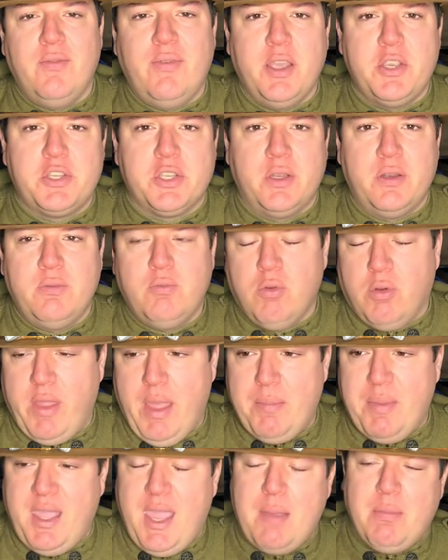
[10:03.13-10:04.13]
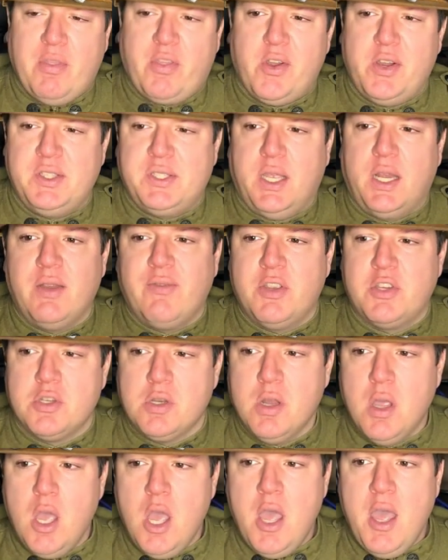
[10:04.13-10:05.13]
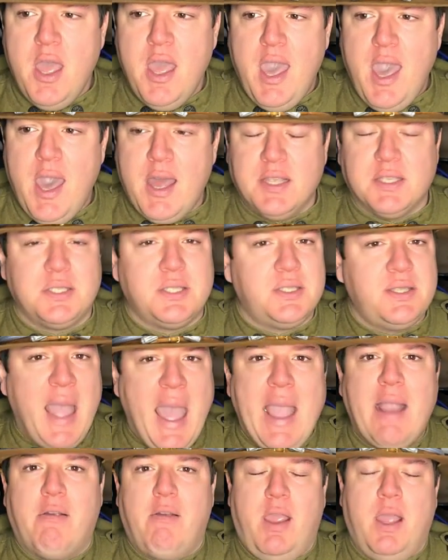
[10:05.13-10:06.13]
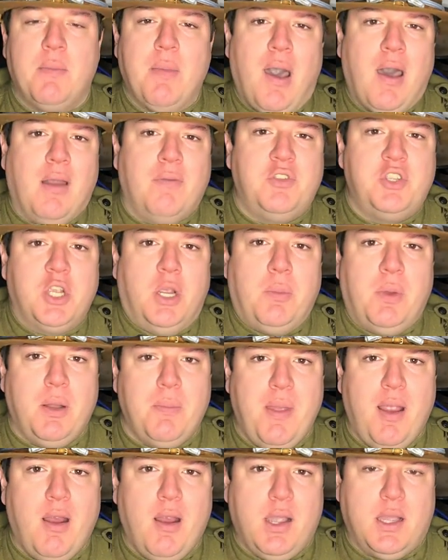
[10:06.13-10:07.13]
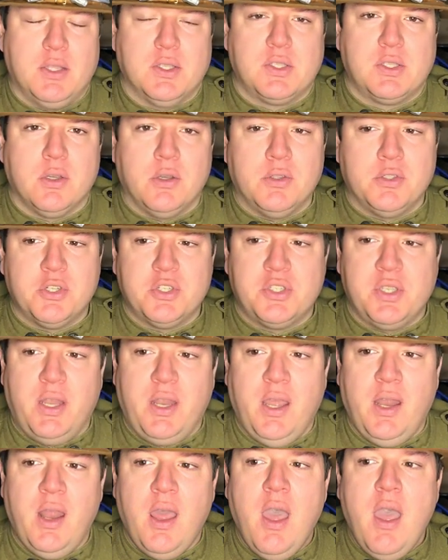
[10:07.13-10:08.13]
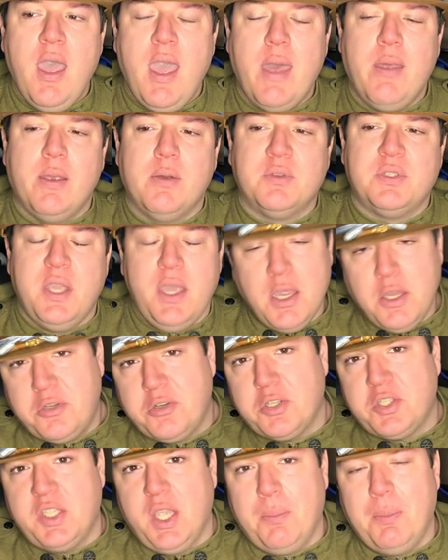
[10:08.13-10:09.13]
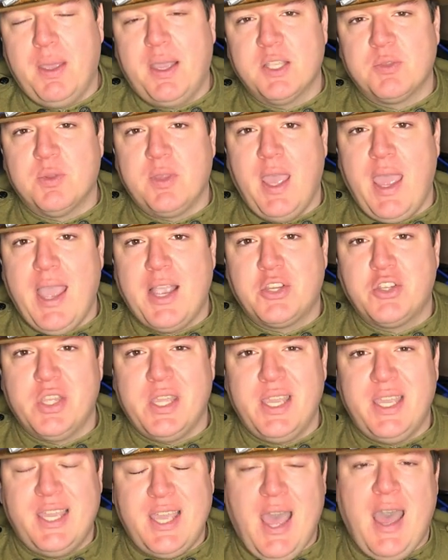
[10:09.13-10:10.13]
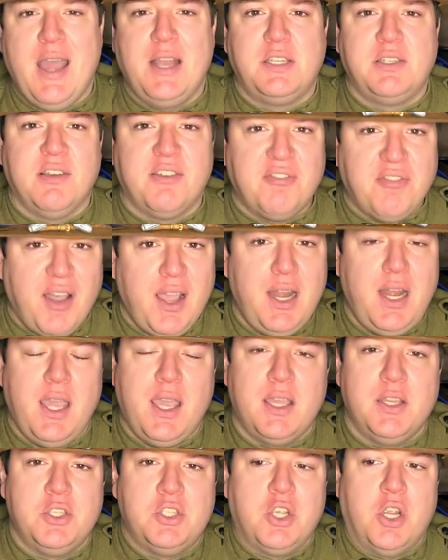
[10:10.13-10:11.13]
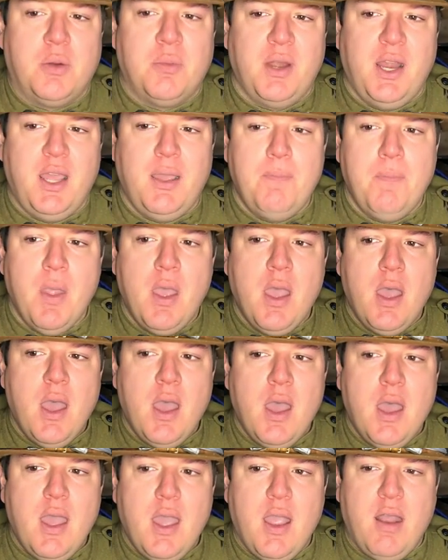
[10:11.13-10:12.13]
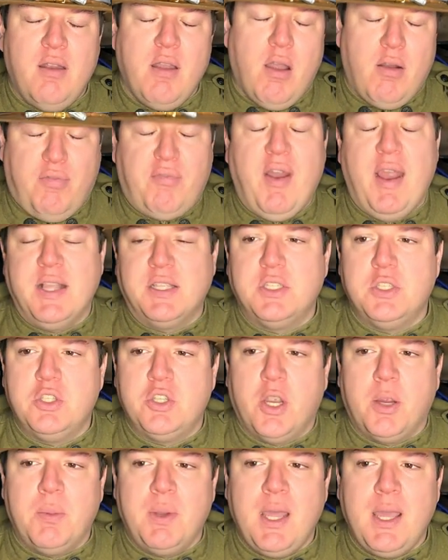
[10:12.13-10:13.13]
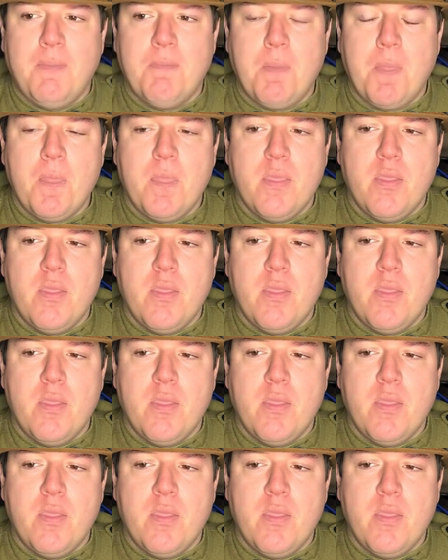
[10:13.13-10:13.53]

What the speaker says: Division, well, that became the 32nd Division, had a staggering amount of German-American soldiers in it. And it was interesting because when they actually got to fighting in Germany, in France and Germany,